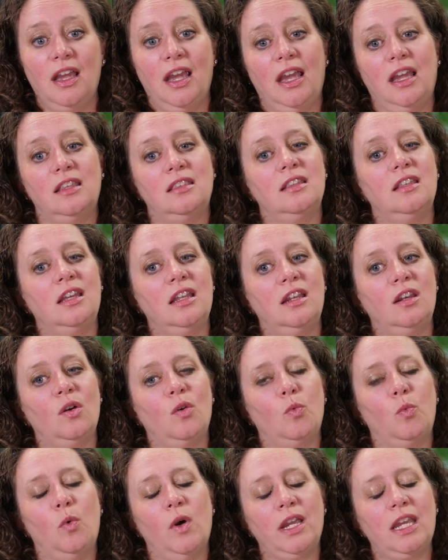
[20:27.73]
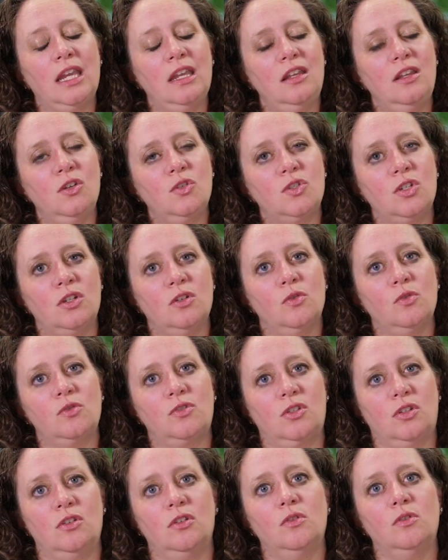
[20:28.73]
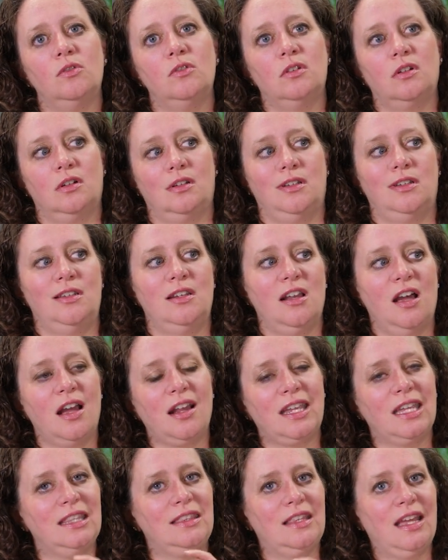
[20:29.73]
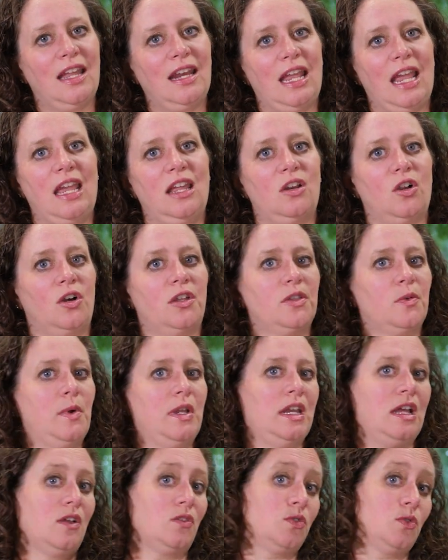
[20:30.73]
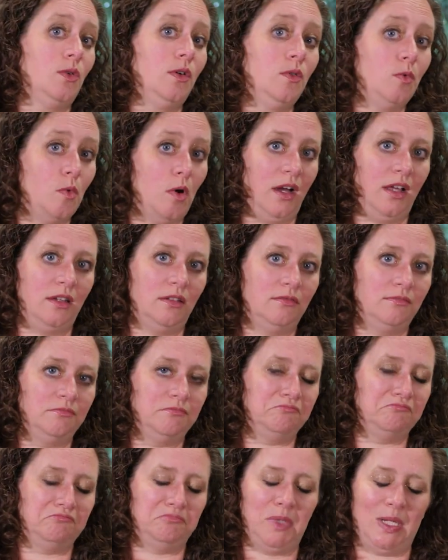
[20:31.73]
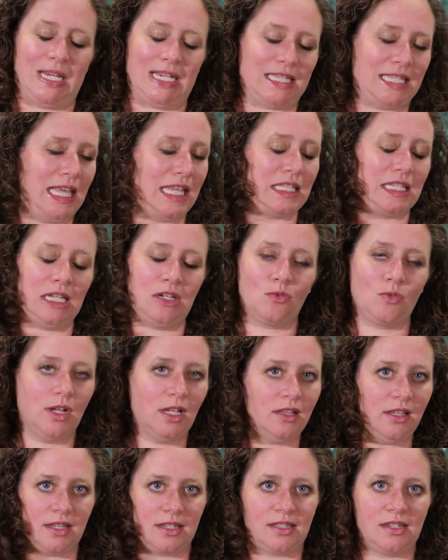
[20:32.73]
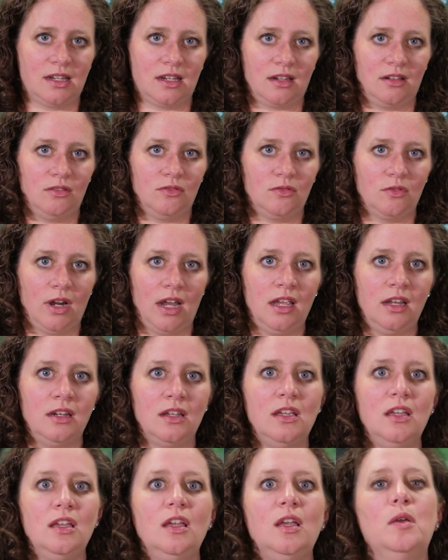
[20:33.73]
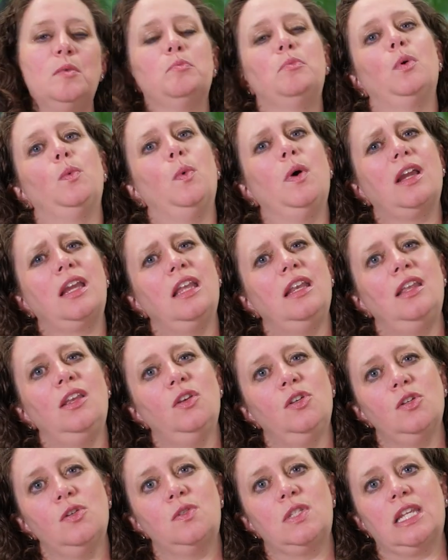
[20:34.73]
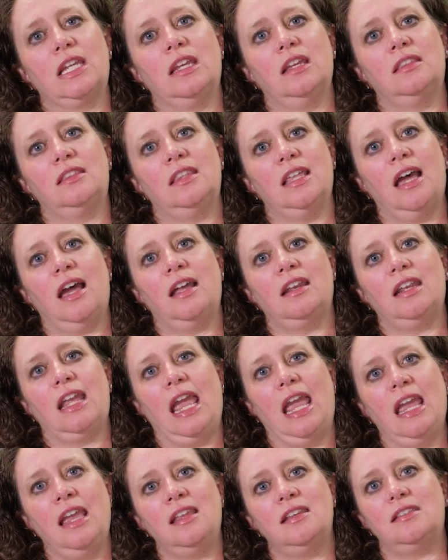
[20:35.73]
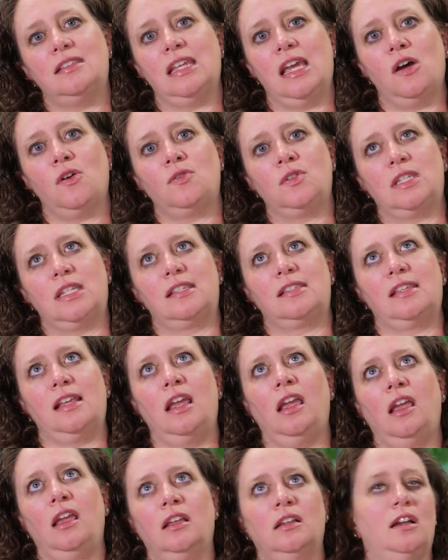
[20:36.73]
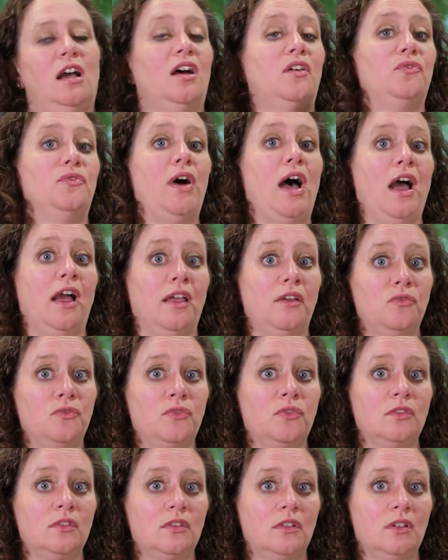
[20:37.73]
And then what can you do to not get that 8 all the way down to a 1, because that's unrealistic, right? But what can you do to get that 8 down to, say, a 5?